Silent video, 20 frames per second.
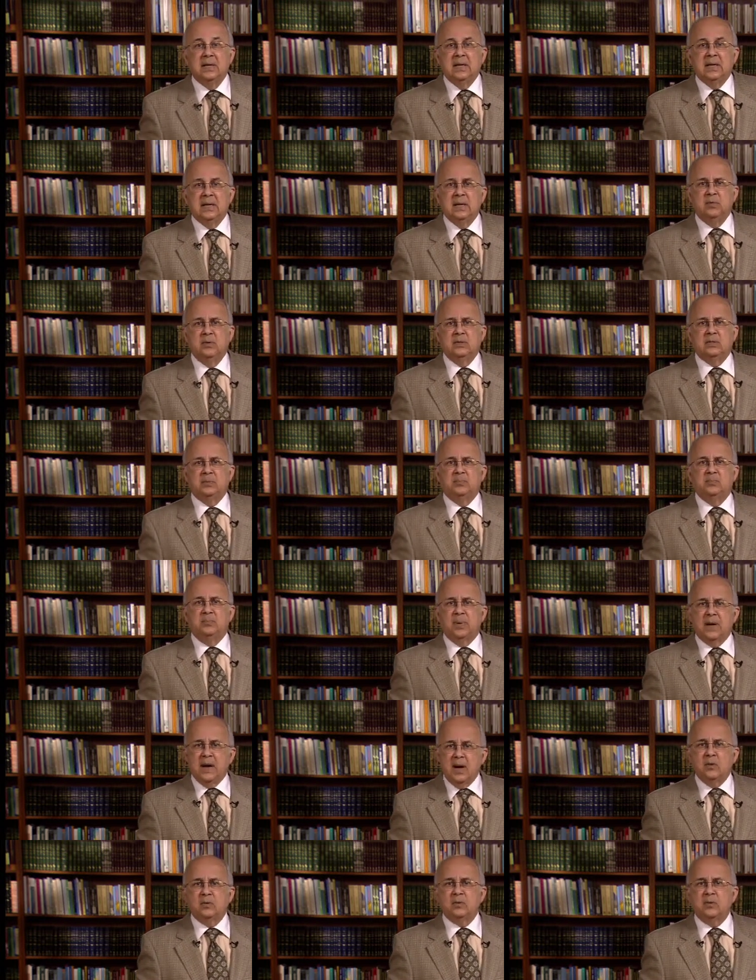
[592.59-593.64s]
He was
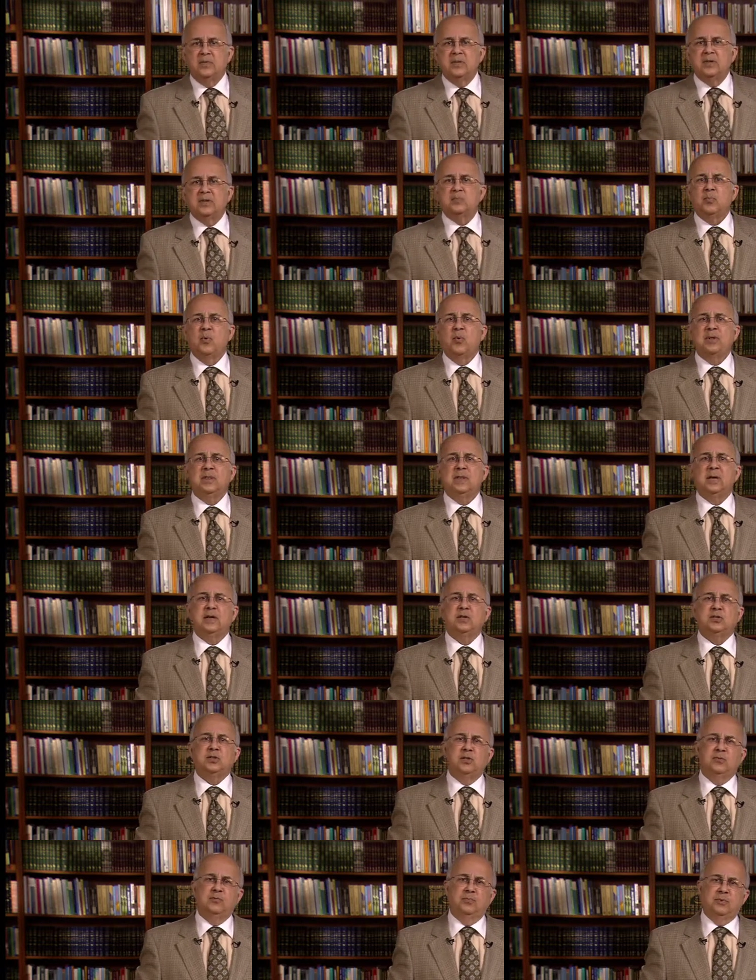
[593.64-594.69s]
proud of his poetic
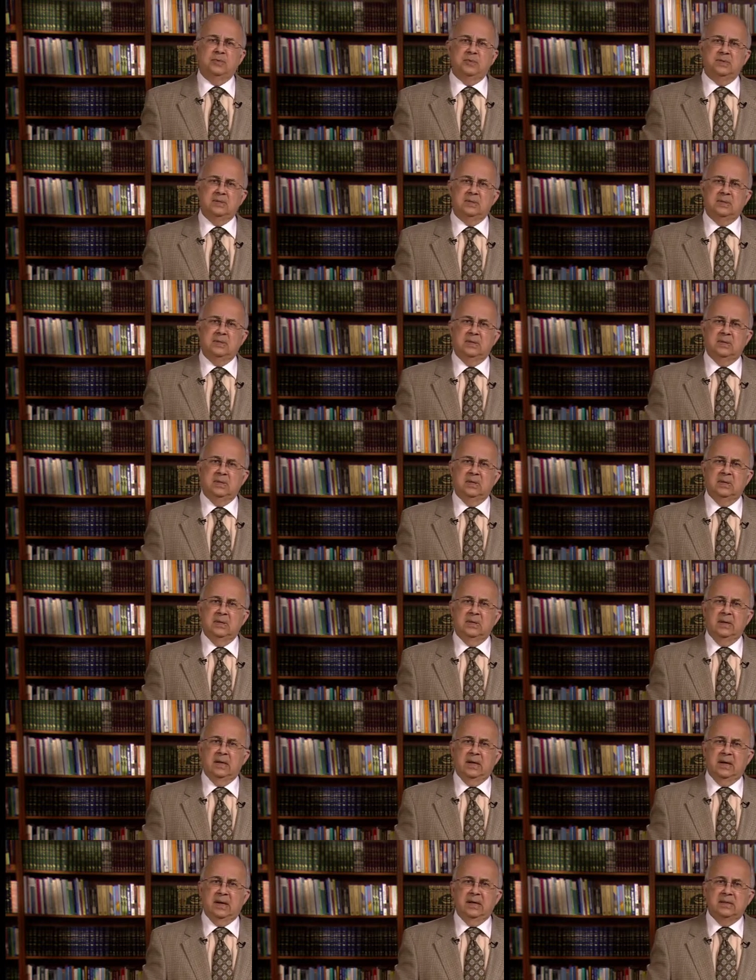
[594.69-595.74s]
achievements
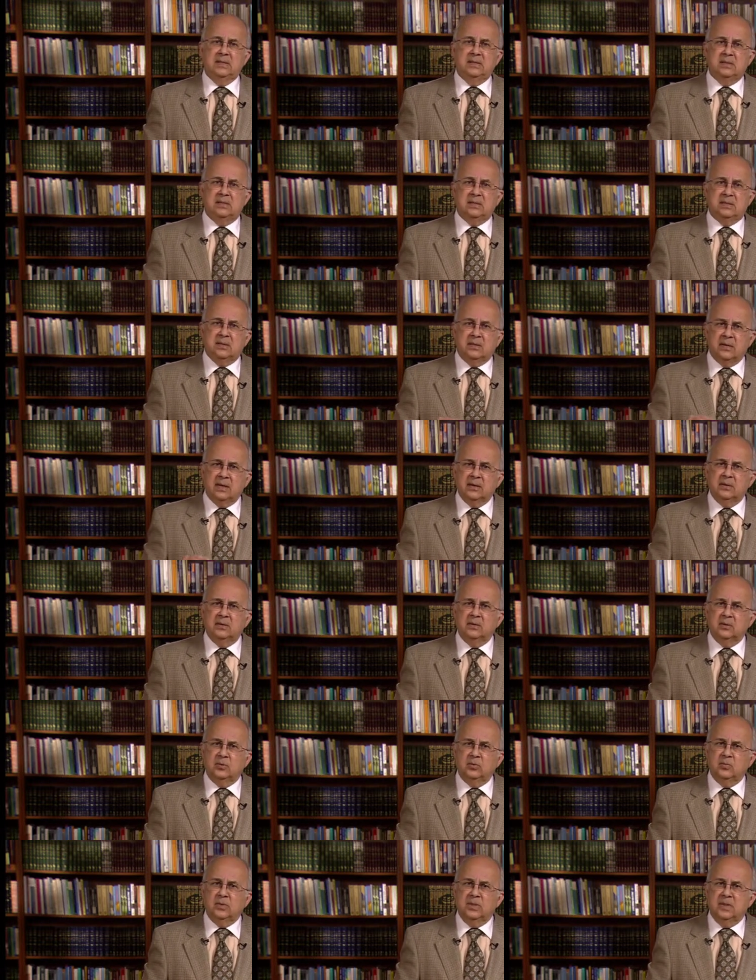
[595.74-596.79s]
and
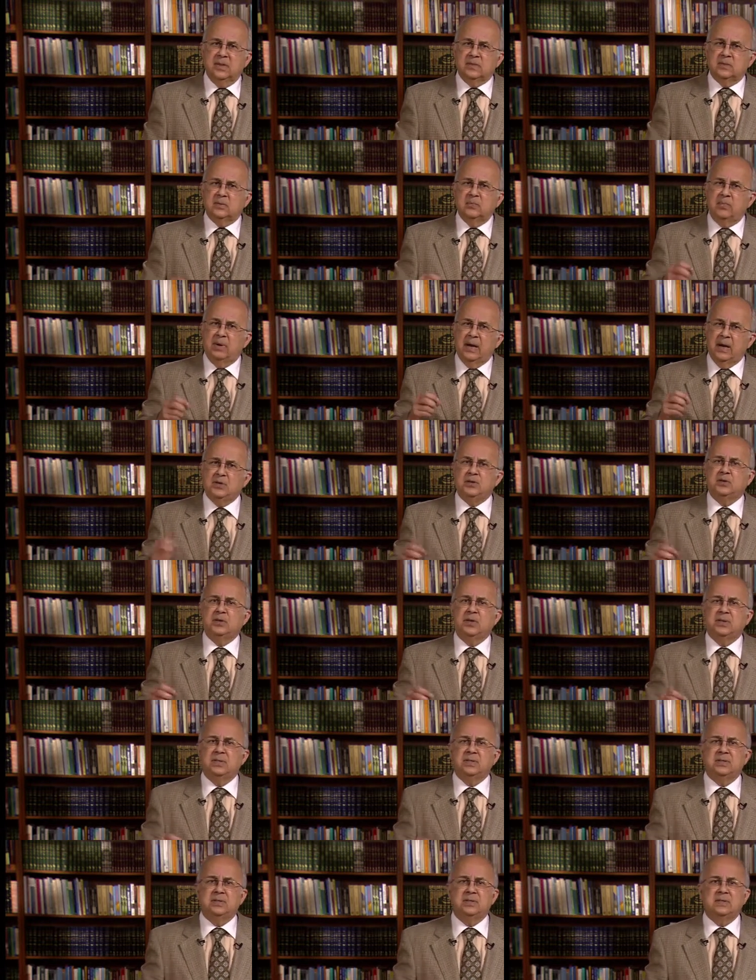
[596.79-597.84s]
struggled with his
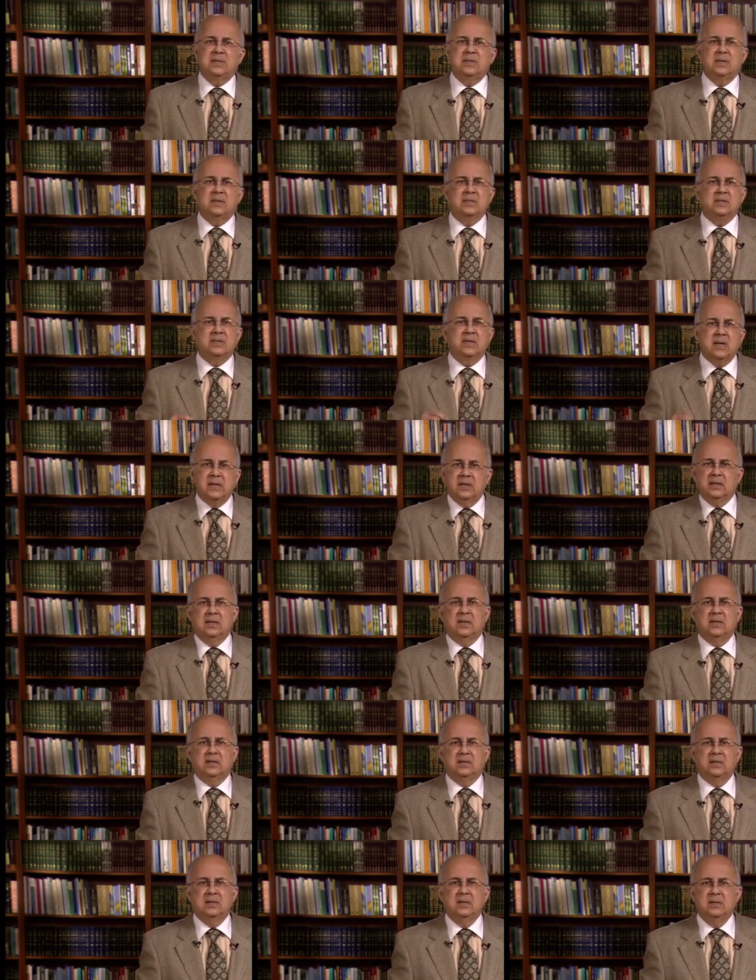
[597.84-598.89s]
plagiarists and his
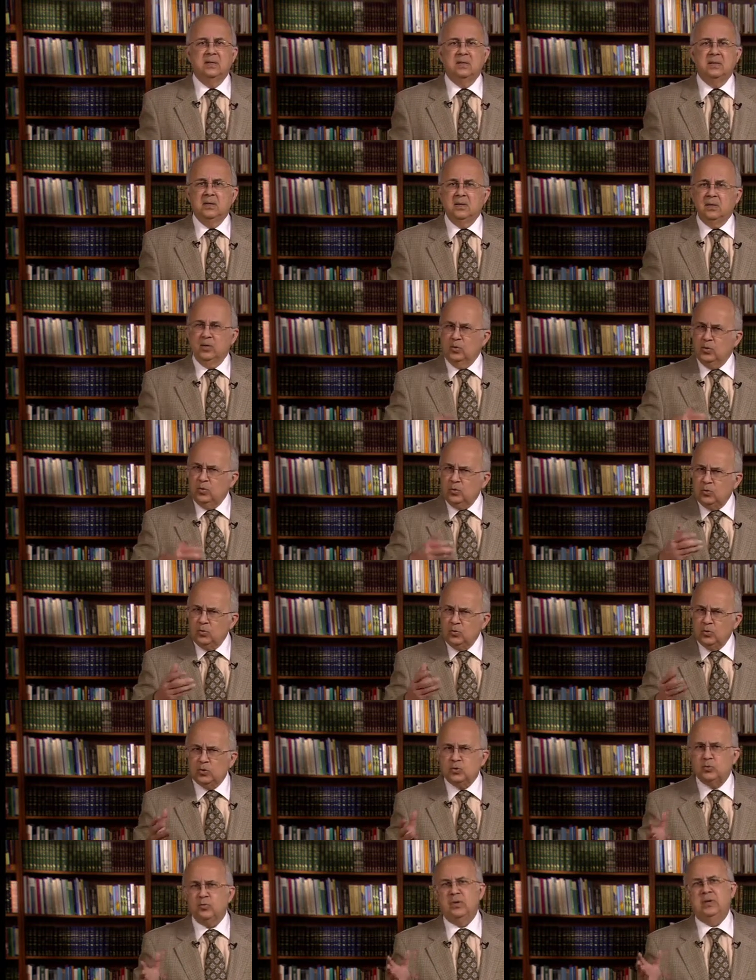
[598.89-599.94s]
critics,
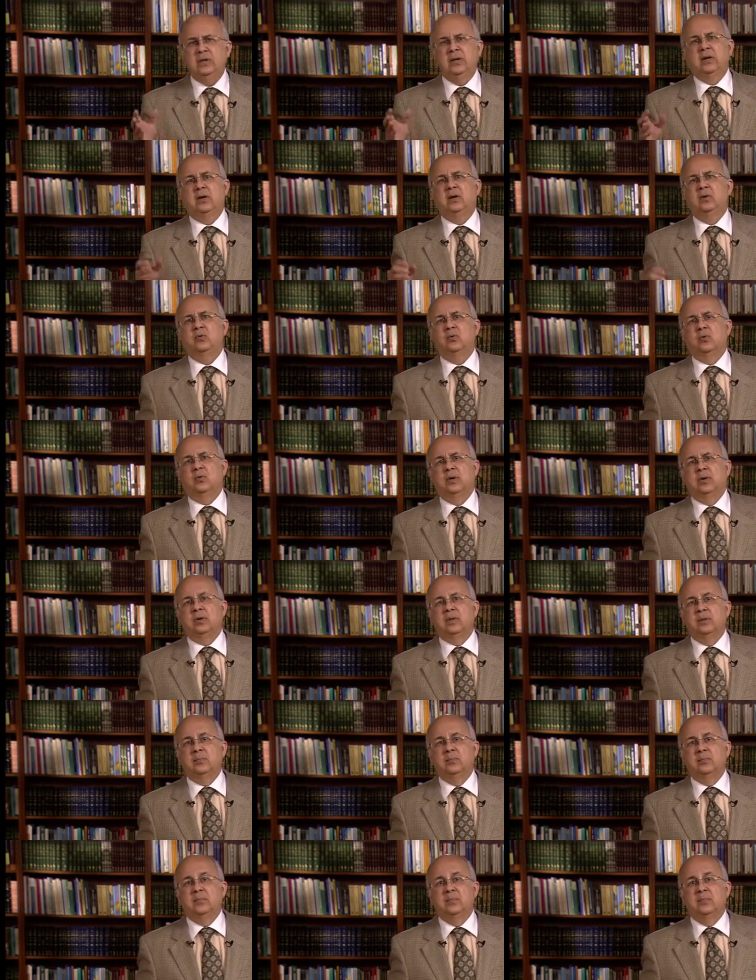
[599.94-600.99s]
usually ignoring them,